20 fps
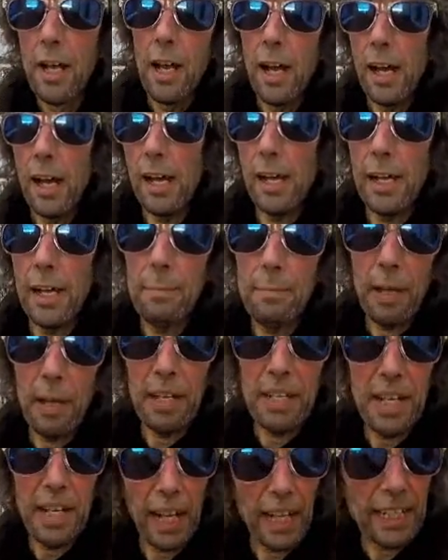
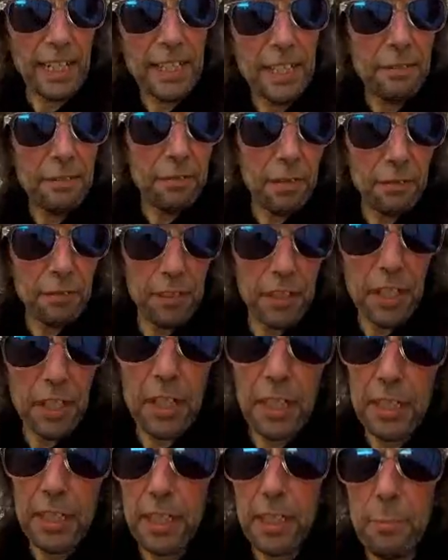In
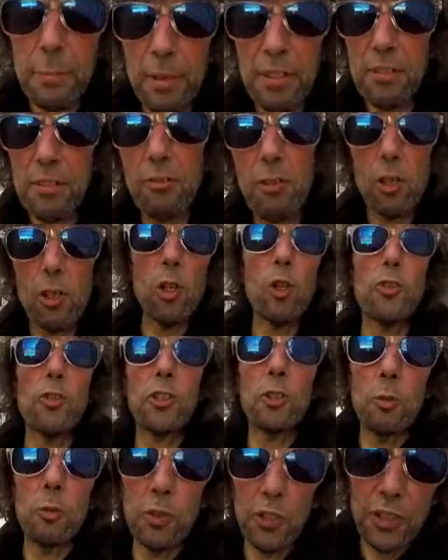1859 the
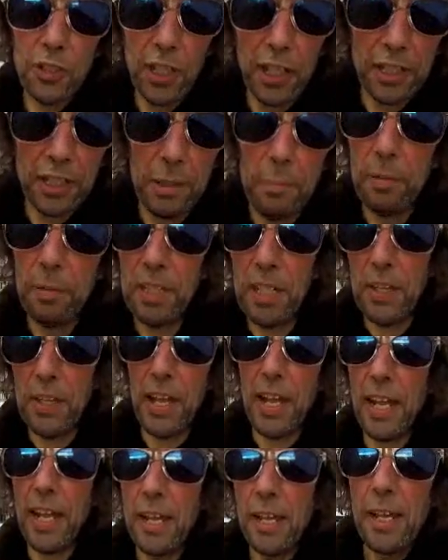Meteorological Society put it
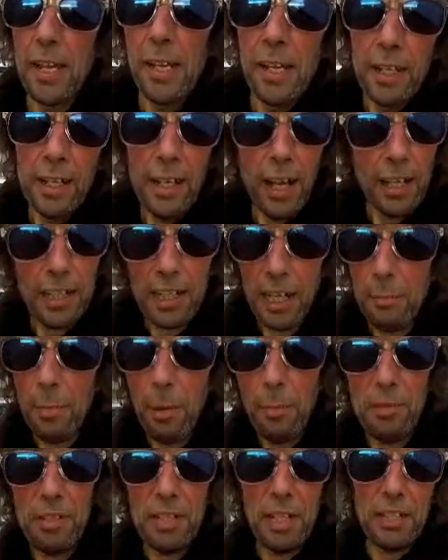there. I can't
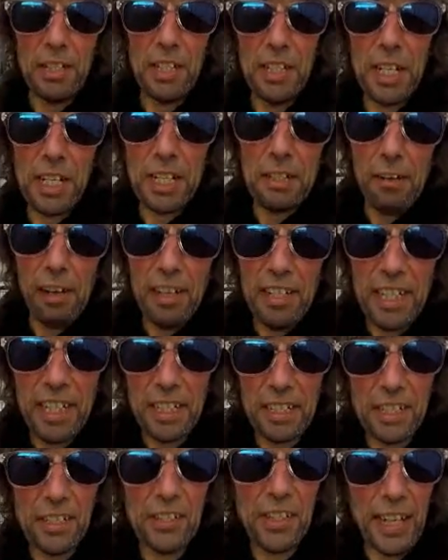remember, it's a Negretti
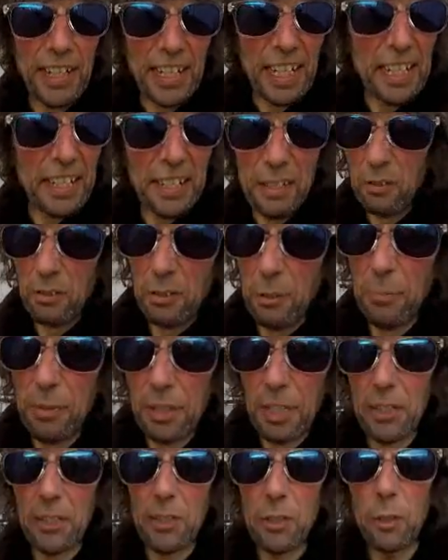and a Zanetti or something
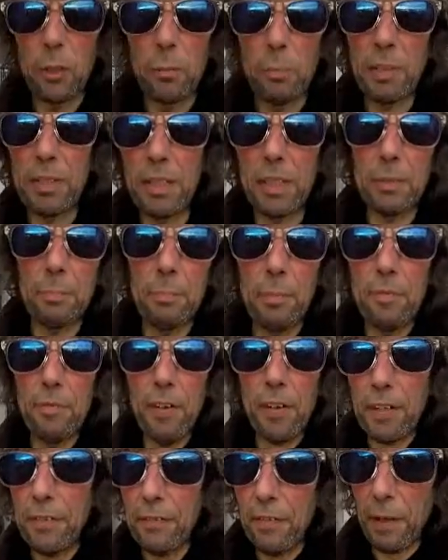it's called, but it's
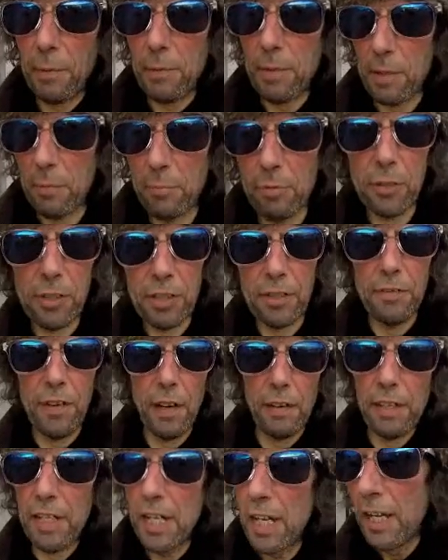very famous in Broughty
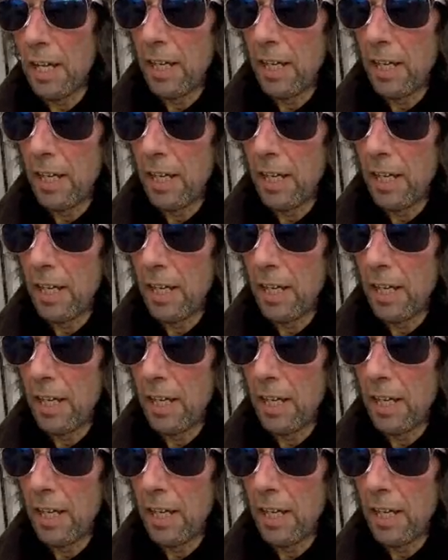Ferry.